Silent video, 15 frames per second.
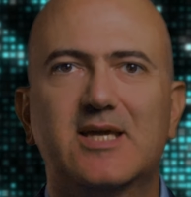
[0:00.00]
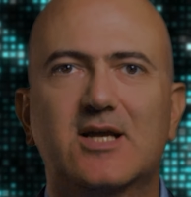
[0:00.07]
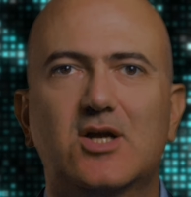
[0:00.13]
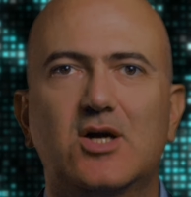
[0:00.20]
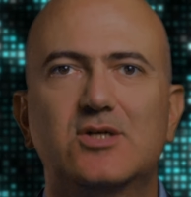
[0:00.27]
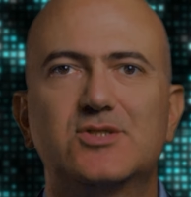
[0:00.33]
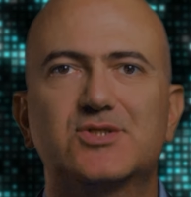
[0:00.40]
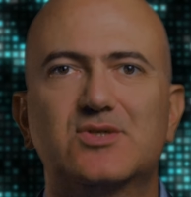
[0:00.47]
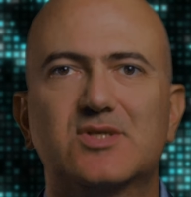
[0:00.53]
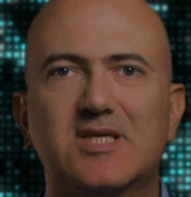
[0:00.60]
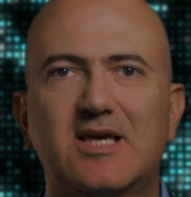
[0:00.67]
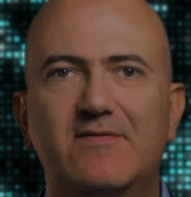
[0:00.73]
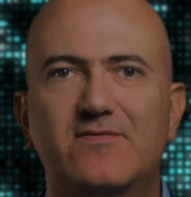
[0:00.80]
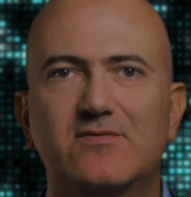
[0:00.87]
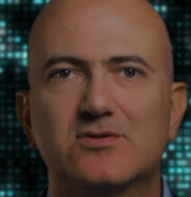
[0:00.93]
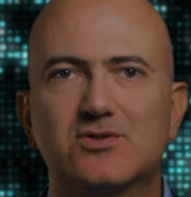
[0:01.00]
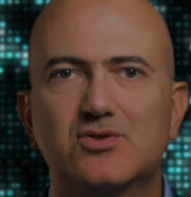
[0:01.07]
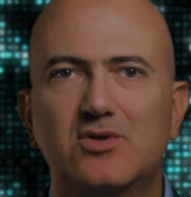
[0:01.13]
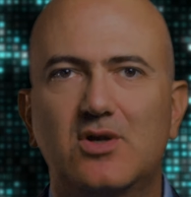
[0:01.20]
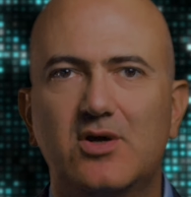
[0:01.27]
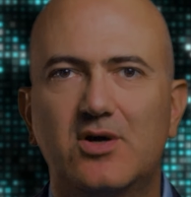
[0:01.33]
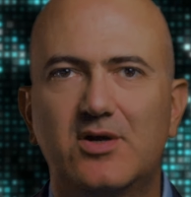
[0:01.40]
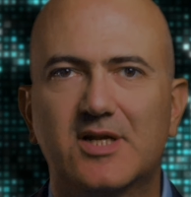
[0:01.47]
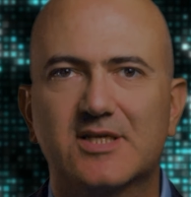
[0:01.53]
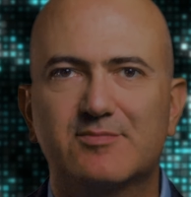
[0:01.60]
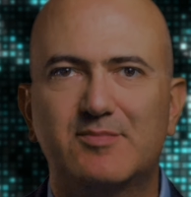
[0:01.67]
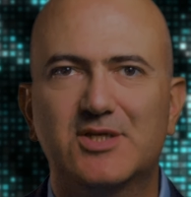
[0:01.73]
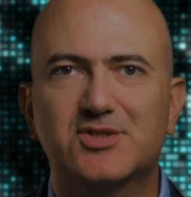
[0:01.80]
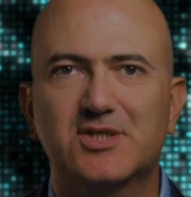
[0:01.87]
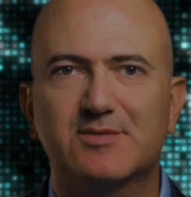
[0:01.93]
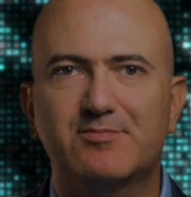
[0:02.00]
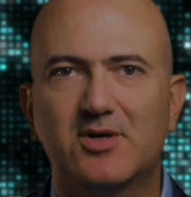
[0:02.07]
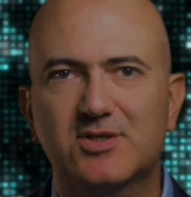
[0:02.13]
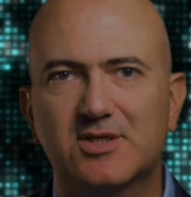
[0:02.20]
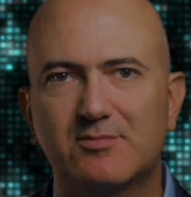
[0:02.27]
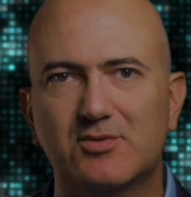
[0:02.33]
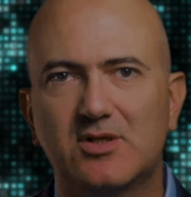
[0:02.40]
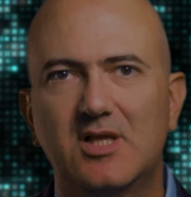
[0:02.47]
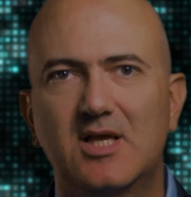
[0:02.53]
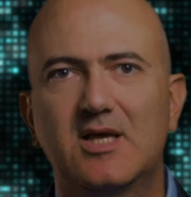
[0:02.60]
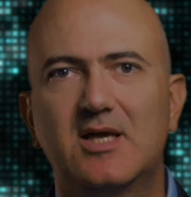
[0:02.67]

a conscious effort to learn as much as possible